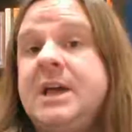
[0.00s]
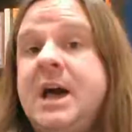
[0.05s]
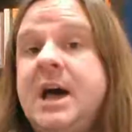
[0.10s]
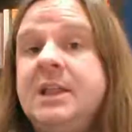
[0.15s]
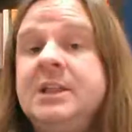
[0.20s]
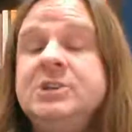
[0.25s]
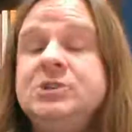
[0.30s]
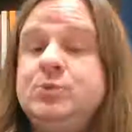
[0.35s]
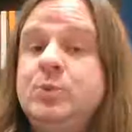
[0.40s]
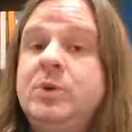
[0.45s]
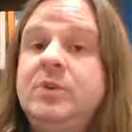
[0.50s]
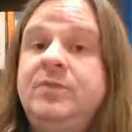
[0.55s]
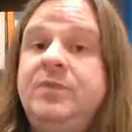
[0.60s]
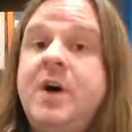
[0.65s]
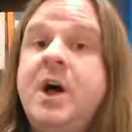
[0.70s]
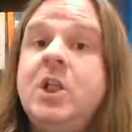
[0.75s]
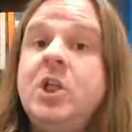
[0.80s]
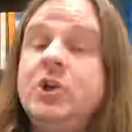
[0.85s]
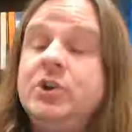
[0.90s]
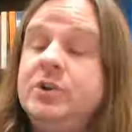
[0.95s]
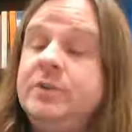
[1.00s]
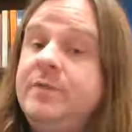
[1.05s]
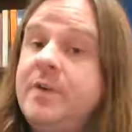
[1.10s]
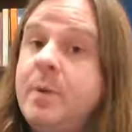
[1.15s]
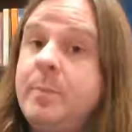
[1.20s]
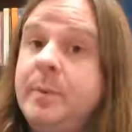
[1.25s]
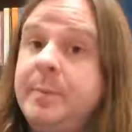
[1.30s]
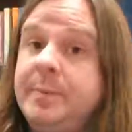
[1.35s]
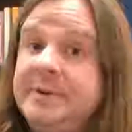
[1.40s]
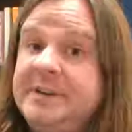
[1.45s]
college will fall under
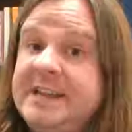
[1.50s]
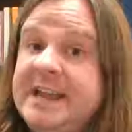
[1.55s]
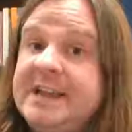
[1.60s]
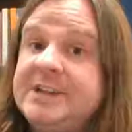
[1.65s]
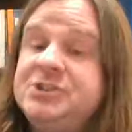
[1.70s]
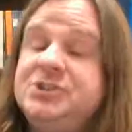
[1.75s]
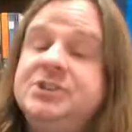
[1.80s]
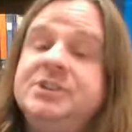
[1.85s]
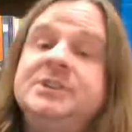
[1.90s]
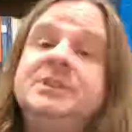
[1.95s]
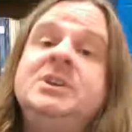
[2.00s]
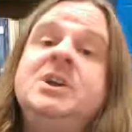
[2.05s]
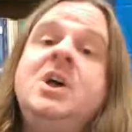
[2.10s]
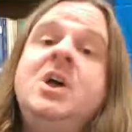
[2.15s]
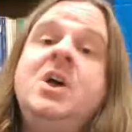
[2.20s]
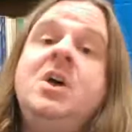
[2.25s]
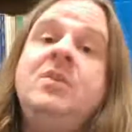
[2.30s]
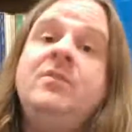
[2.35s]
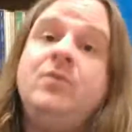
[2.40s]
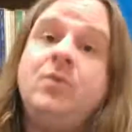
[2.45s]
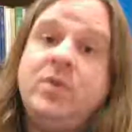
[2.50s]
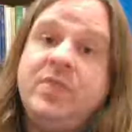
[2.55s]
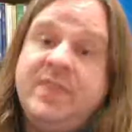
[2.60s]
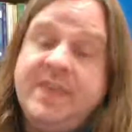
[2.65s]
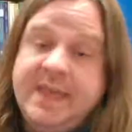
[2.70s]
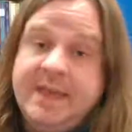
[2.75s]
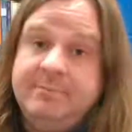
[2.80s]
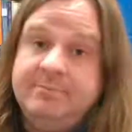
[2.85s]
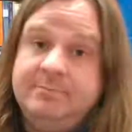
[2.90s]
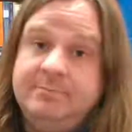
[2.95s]
FERPA protection for
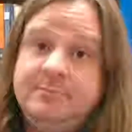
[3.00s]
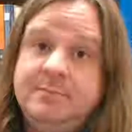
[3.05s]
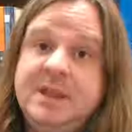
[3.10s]
them,